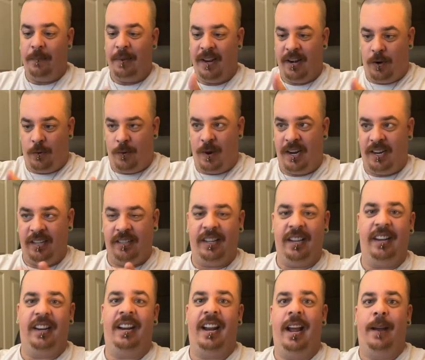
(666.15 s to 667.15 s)
being a
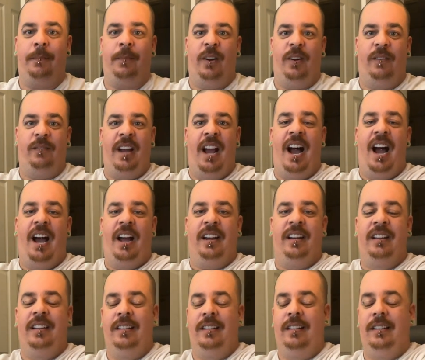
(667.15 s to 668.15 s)
regulated Hammer of
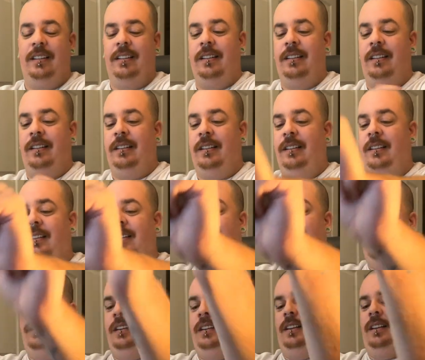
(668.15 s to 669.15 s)
God,
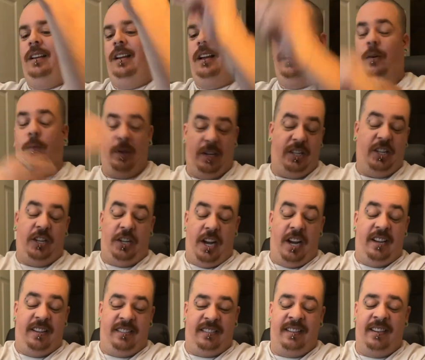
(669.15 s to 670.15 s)
which it
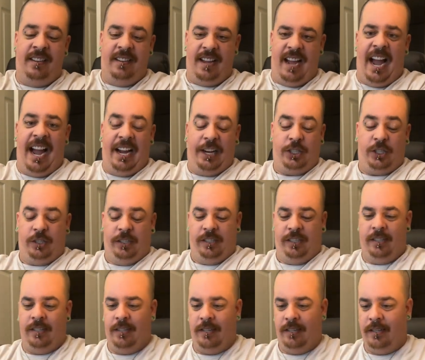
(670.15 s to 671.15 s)
does
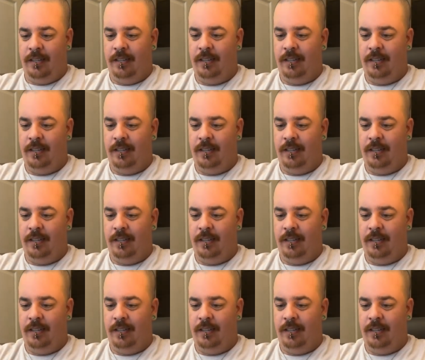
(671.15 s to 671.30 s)
actually.